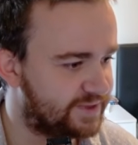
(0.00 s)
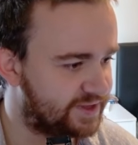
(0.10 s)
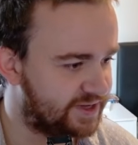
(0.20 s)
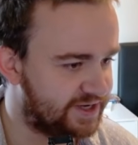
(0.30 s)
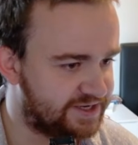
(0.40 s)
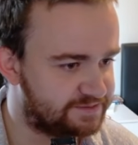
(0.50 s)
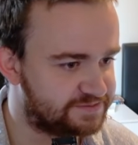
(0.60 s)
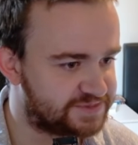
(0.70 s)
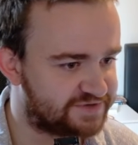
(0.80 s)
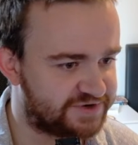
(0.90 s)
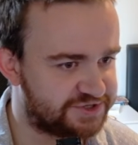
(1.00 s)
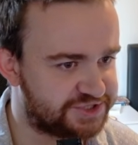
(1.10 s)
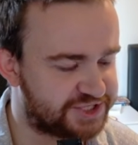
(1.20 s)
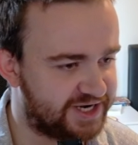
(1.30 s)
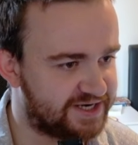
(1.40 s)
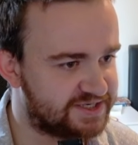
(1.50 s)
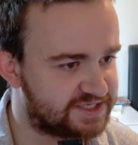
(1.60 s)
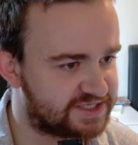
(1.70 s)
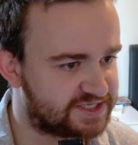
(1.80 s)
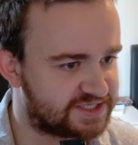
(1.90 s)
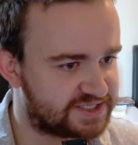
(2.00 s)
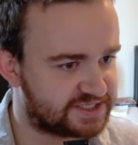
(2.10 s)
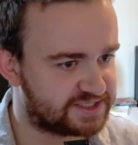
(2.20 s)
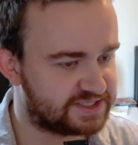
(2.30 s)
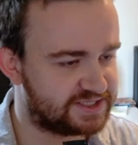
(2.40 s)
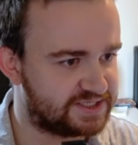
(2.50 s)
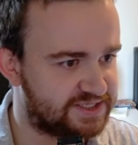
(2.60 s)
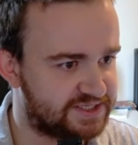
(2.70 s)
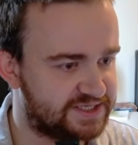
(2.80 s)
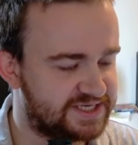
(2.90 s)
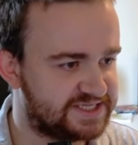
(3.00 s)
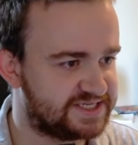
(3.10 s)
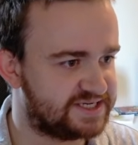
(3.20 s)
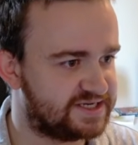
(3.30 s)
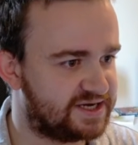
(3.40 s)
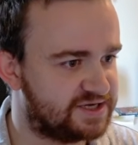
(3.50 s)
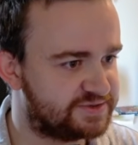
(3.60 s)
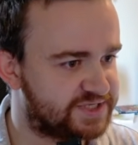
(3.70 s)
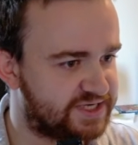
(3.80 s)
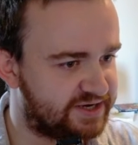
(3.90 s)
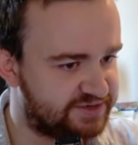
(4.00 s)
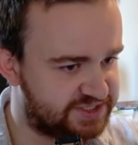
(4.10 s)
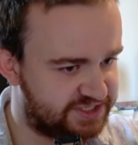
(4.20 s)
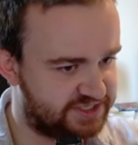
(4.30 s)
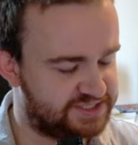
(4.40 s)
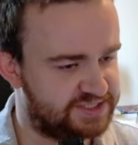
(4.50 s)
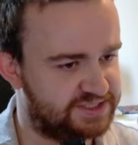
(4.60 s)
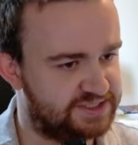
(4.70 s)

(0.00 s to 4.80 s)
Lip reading: So if I do Shanks, is it 100% guaranteed?